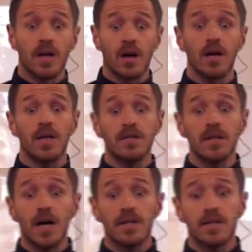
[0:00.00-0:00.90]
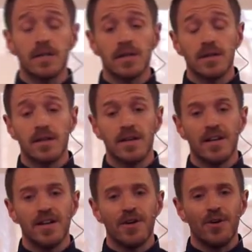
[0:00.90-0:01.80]
and our intellect
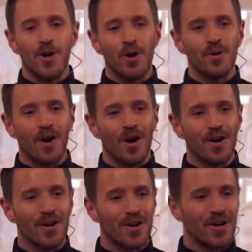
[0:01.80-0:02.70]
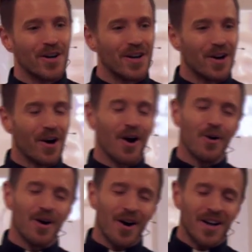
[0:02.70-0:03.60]
no longer, or
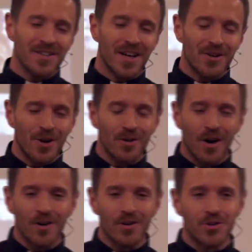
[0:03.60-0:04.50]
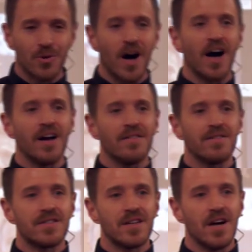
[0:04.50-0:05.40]
our, our intellect no longer
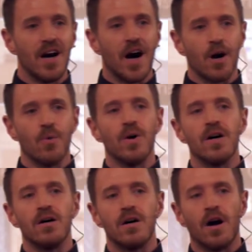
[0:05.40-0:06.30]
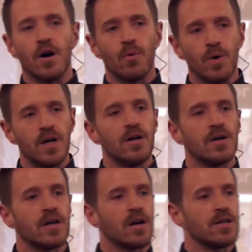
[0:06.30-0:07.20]
drives our will. Our will
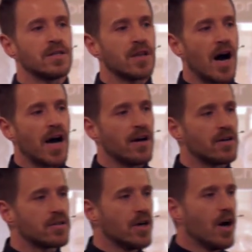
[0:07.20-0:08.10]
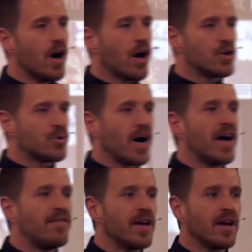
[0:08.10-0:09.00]
and our desires are
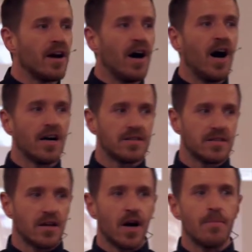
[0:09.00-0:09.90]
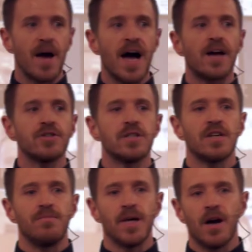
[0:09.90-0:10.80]
driving us. Our passions
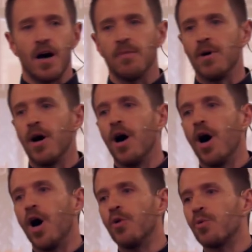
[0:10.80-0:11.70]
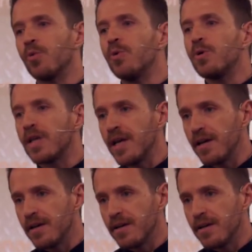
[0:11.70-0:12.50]
have become unruly.